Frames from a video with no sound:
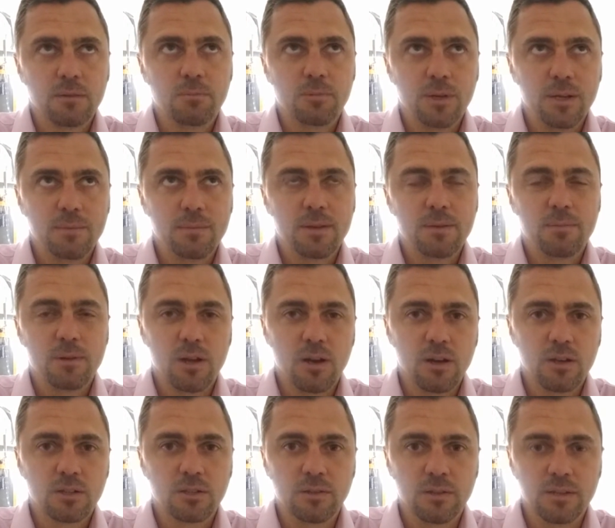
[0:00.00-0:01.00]
premium
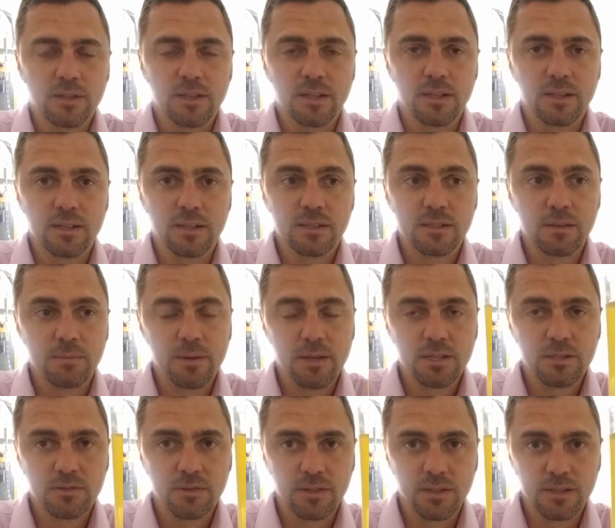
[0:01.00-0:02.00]
lager, I think it is. I'm
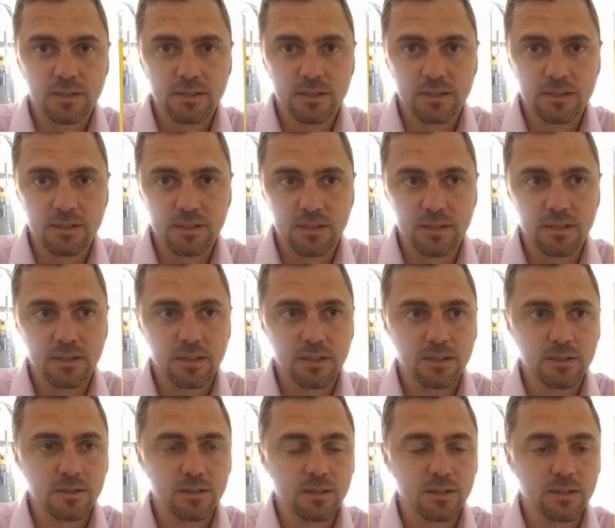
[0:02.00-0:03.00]
entering this into
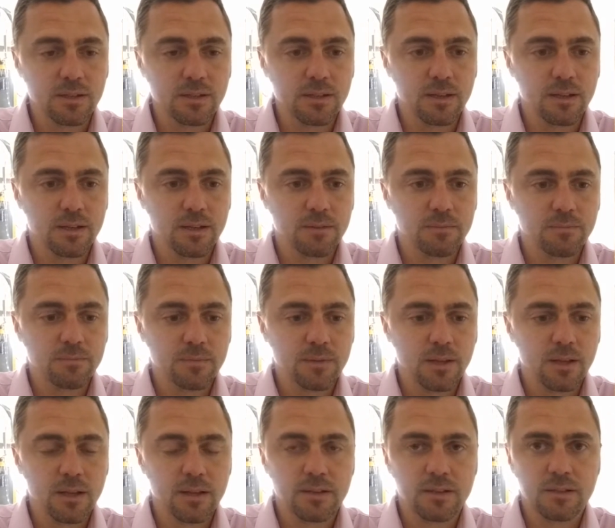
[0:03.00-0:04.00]
the
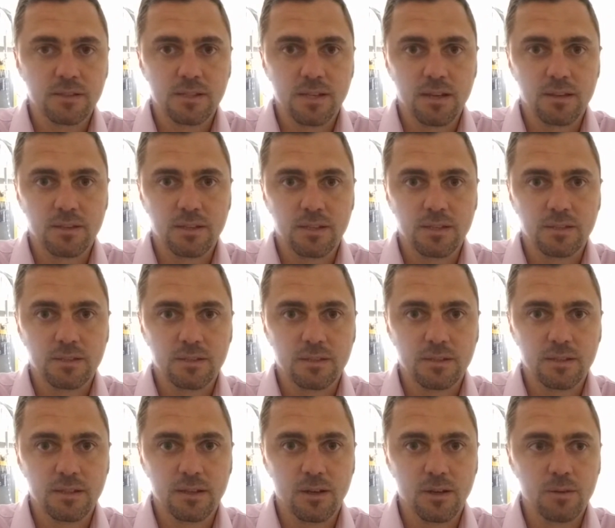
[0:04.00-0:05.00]
London South East
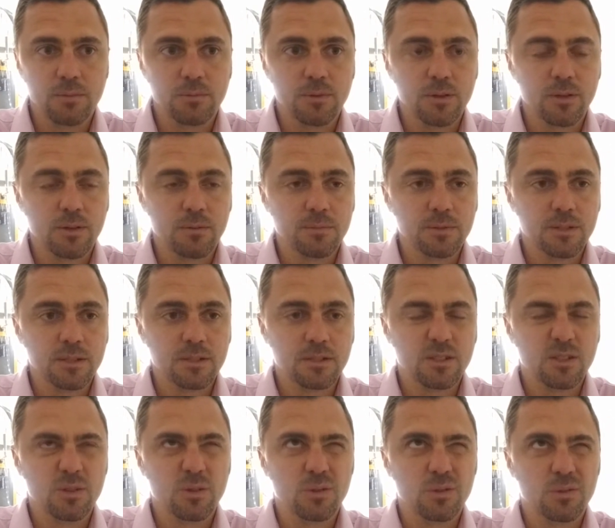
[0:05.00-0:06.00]
homebrew
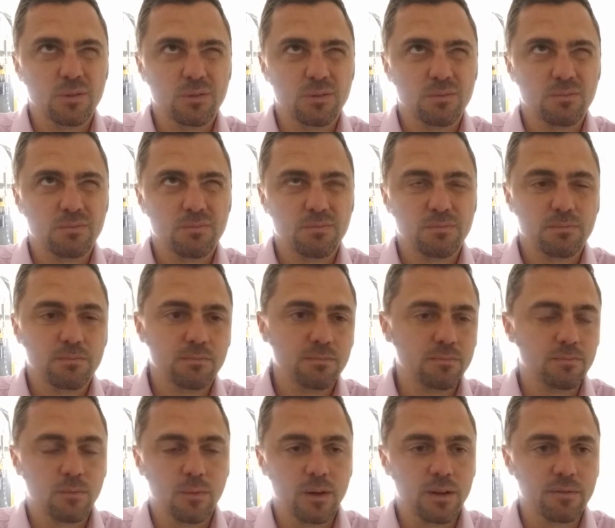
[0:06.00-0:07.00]
competition, or
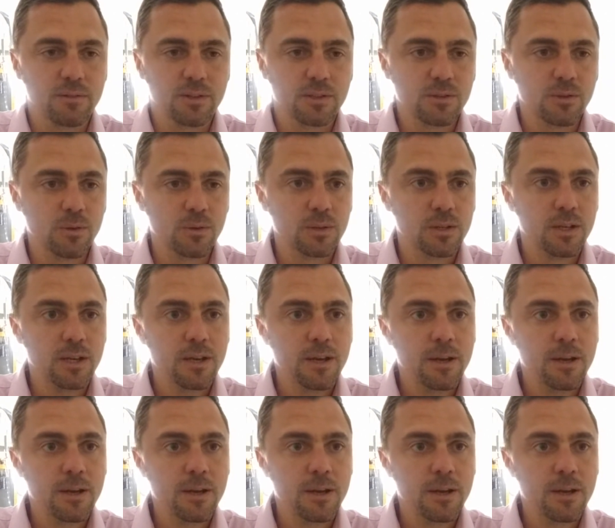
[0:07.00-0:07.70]
whatever it's called.